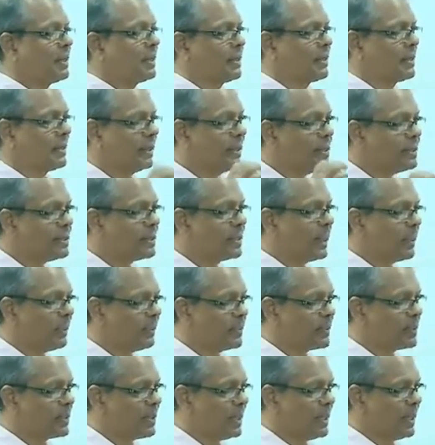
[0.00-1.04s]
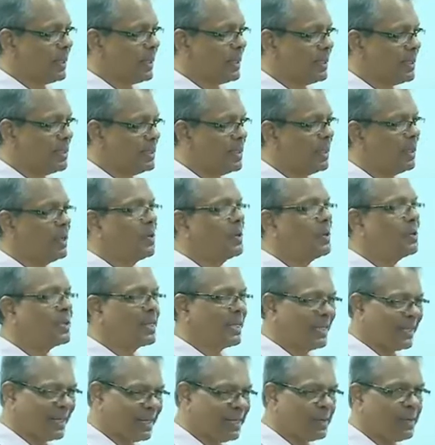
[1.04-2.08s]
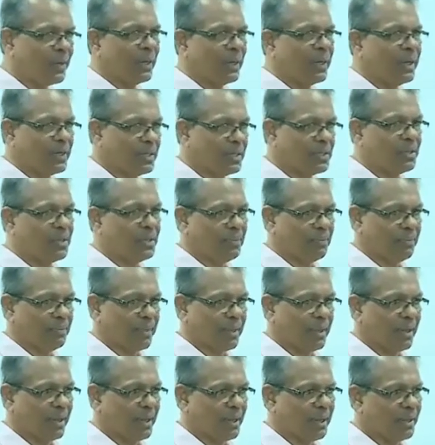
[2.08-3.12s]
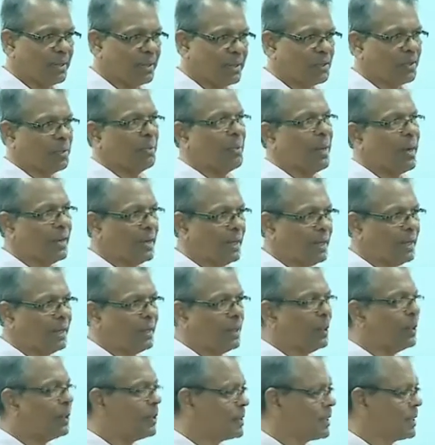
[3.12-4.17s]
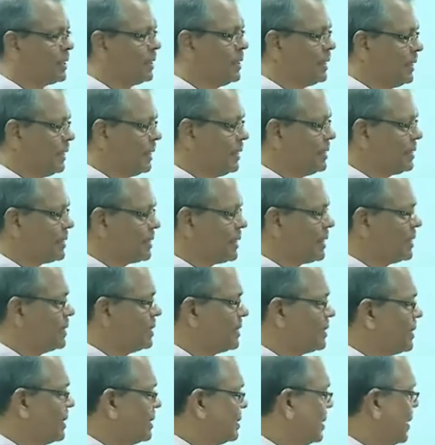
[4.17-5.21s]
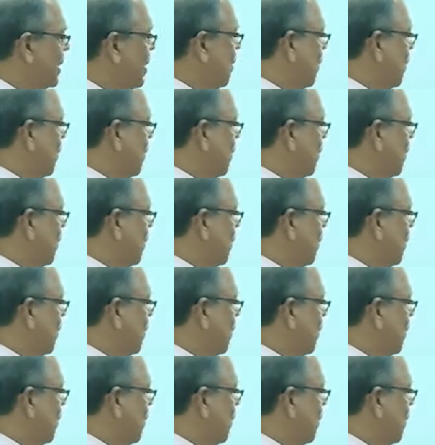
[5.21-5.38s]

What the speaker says: concepts denoting knowledge. So, but in those instances,